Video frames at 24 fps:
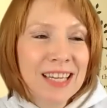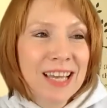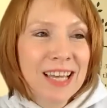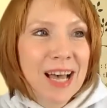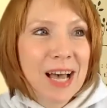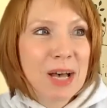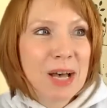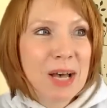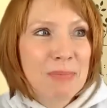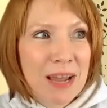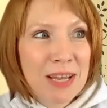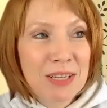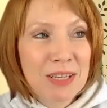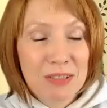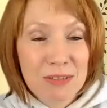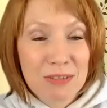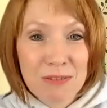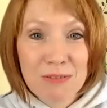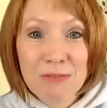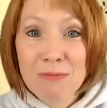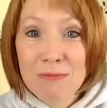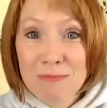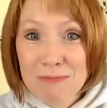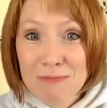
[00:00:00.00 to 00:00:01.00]
I
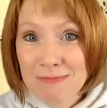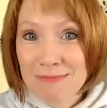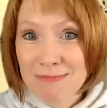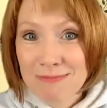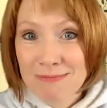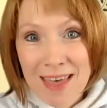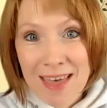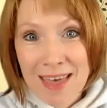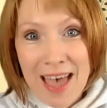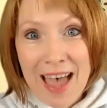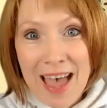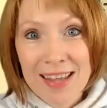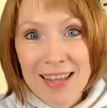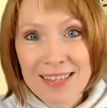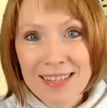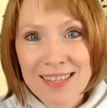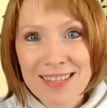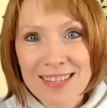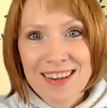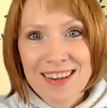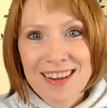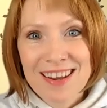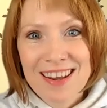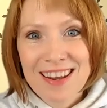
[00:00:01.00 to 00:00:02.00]
do that
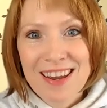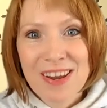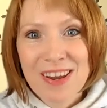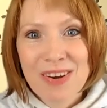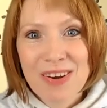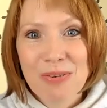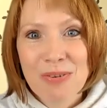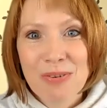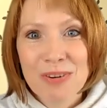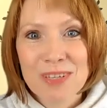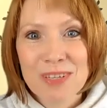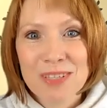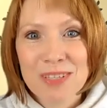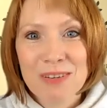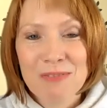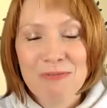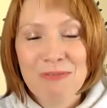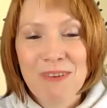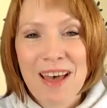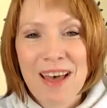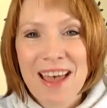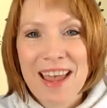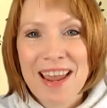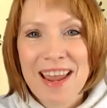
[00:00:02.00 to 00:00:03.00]
in order to
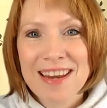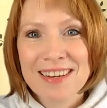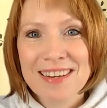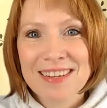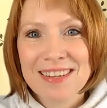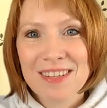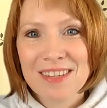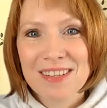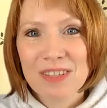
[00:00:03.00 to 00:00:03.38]
find